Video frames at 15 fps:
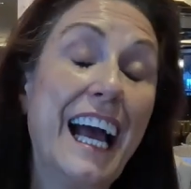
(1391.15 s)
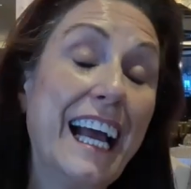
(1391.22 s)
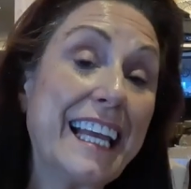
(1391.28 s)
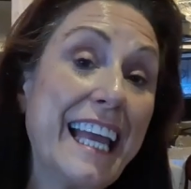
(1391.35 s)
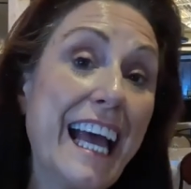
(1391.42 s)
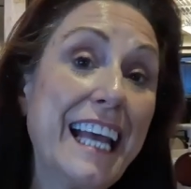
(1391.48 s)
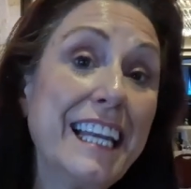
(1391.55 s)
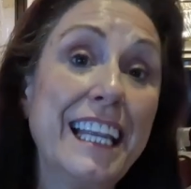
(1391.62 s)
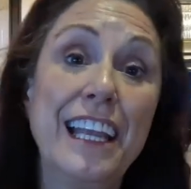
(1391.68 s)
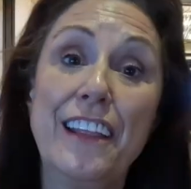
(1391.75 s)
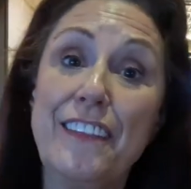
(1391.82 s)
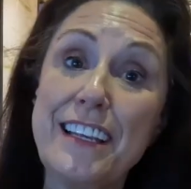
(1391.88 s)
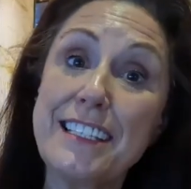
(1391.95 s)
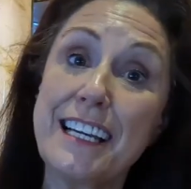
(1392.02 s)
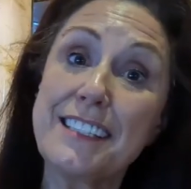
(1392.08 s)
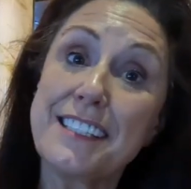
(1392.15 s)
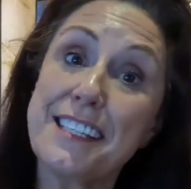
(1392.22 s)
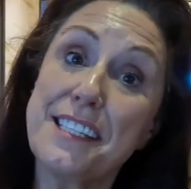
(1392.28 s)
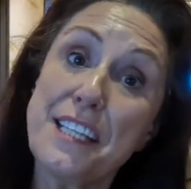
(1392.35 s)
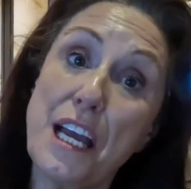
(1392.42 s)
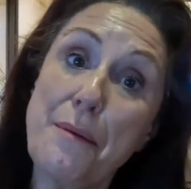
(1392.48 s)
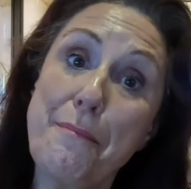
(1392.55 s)
Again, this has the
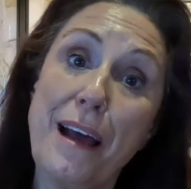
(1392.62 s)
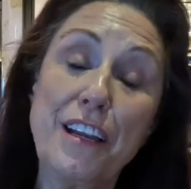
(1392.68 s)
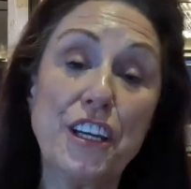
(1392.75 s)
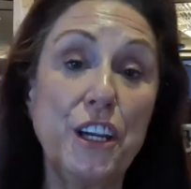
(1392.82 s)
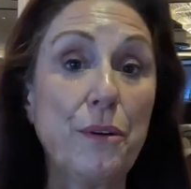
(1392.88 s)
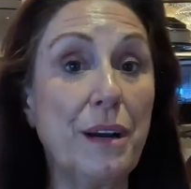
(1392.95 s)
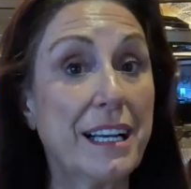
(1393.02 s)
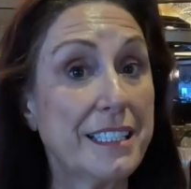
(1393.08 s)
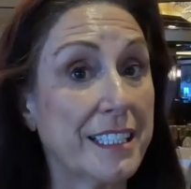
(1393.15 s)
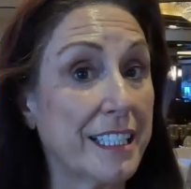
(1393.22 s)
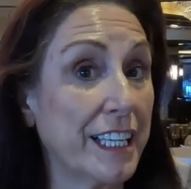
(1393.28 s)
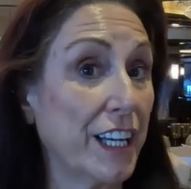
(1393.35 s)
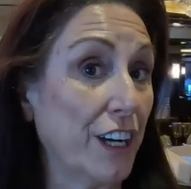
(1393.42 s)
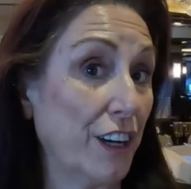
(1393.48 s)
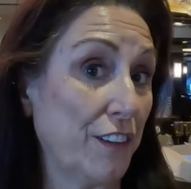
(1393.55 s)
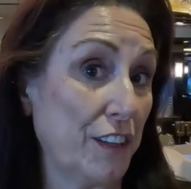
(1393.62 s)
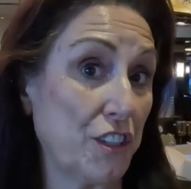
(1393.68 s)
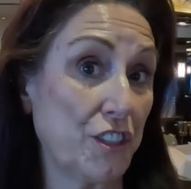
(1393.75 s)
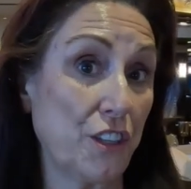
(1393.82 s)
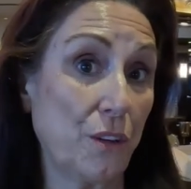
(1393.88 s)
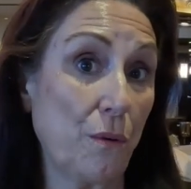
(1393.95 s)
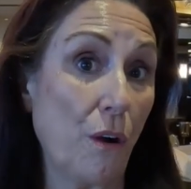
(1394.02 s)
same menu as the other
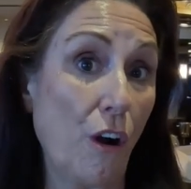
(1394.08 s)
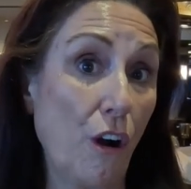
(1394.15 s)
2